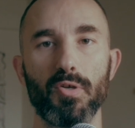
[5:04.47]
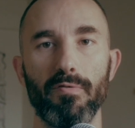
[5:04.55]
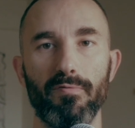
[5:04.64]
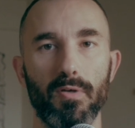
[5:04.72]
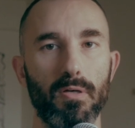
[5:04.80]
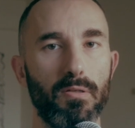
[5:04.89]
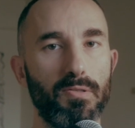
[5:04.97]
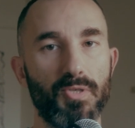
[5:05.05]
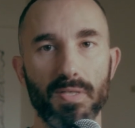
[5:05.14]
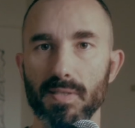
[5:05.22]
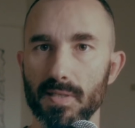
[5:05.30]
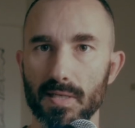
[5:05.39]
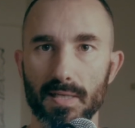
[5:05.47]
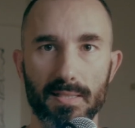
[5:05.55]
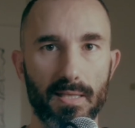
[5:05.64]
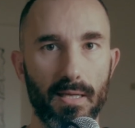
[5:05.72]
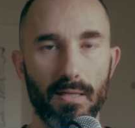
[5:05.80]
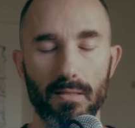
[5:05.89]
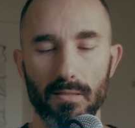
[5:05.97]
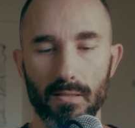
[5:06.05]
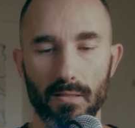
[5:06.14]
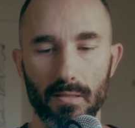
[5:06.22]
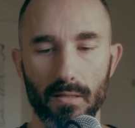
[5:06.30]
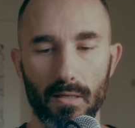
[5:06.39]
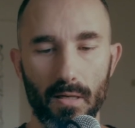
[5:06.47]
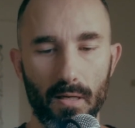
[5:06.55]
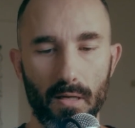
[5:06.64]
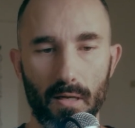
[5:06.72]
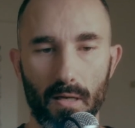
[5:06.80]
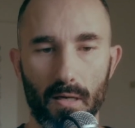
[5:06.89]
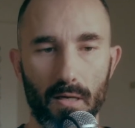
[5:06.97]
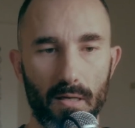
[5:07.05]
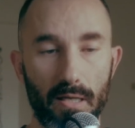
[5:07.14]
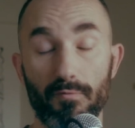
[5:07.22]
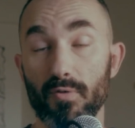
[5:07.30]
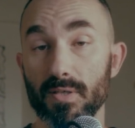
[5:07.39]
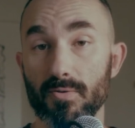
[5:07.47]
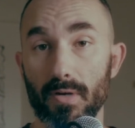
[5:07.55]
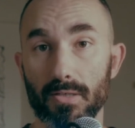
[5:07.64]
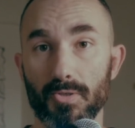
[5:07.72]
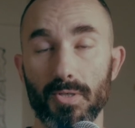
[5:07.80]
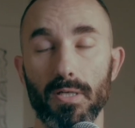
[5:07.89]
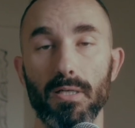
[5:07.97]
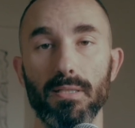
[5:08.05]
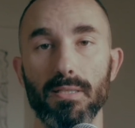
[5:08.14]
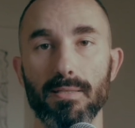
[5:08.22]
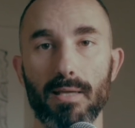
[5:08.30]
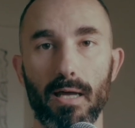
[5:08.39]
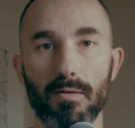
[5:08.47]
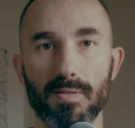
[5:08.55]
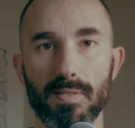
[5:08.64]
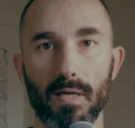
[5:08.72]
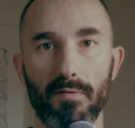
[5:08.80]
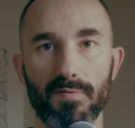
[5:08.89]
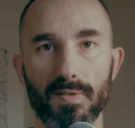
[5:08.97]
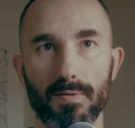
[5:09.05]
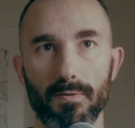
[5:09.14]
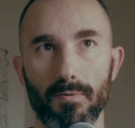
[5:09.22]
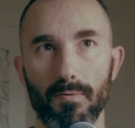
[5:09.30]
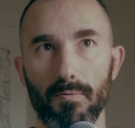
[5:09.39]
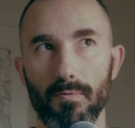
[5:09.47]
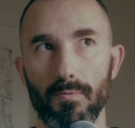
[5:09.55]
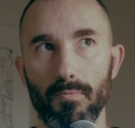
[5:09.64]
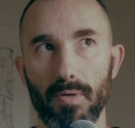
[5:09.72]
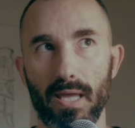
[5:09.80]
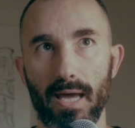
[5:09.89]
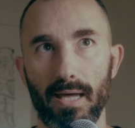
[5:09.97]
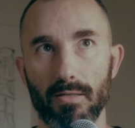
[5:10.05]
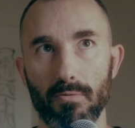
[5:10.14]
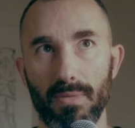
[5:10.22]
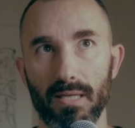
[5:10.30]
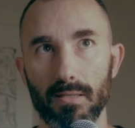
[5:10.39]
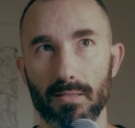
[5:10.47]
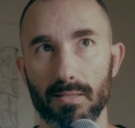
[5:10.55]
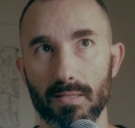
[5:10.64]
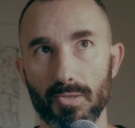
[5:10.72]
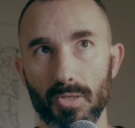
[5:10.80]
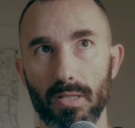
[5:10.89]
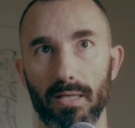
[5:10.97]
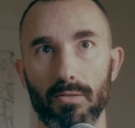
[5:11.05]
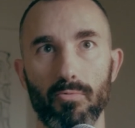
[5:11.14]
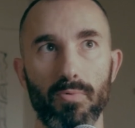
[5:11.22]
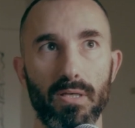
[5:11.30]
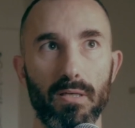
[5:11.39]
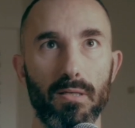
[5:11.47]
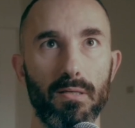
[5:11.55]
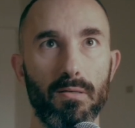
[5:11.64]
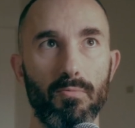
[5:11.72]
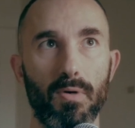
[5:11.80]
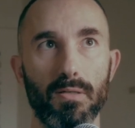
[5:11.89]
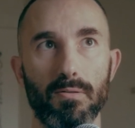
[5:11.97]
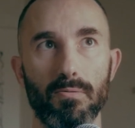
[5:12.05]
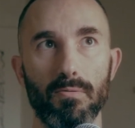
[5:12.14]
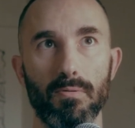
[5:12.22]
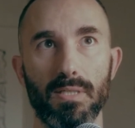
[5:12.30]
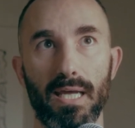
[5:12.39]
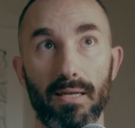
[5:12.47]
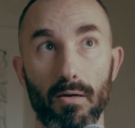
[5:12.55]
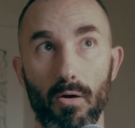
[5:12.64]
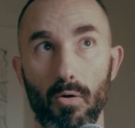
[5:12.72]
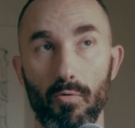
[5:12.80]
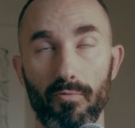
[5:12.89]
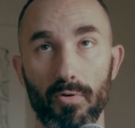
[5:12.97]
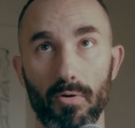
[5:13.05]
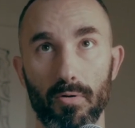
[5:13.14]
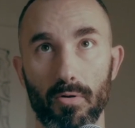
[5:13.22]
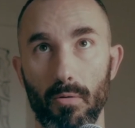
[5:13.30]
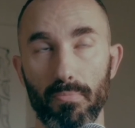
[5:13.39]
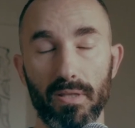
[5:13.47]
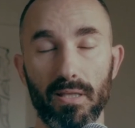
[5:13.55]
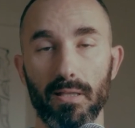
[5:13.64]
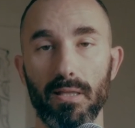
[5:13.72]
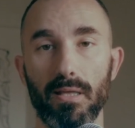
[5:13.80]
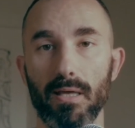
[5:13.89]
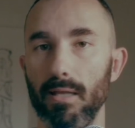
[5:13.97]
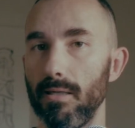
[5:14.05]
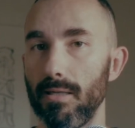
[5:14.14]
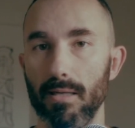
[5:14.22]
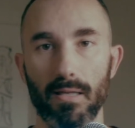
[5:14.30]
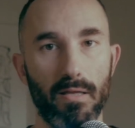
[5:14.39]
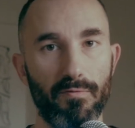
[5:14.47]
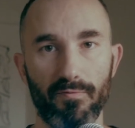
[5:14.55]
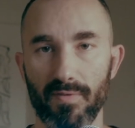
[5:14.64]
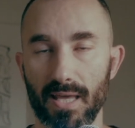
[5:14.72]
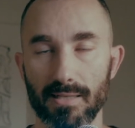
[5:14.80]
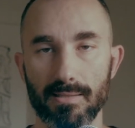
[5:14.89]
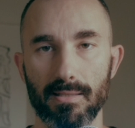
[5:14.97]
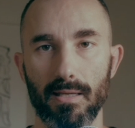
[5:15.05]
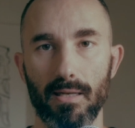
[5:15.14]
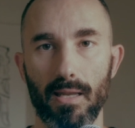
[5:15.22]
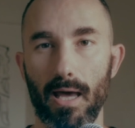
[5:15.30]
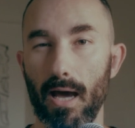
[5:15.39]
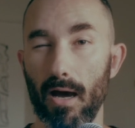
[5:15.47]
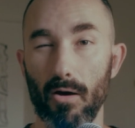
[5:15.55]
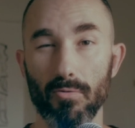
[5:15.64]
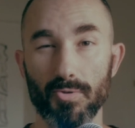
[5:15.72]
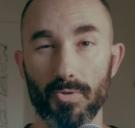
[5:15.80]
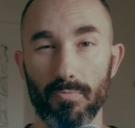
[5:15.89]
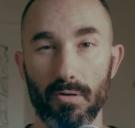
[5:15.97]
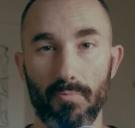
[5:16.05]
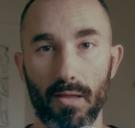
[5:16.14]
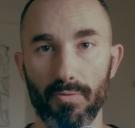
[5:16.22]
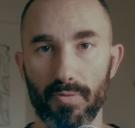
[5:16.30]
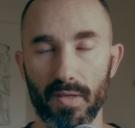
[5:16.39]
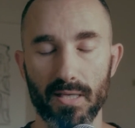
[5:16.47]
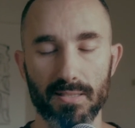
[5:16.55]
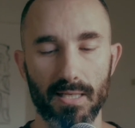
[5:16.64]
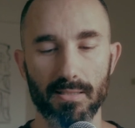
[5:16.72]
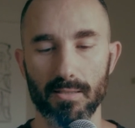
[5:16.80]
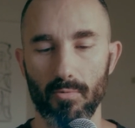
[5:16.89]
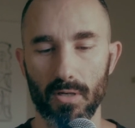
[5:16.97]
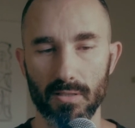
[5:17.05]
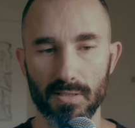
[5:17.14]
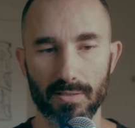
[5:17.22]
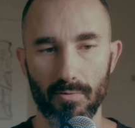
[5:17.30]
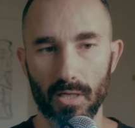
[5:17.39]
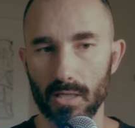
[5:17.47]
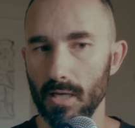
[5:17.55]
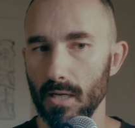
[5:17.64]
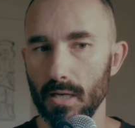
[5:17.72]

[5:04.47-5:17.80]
of logistics and infrastructure and this kind of stuff. So we had to make a decision, like, do we want to take over completely? And if yes, then how should we run things, and so on and so on.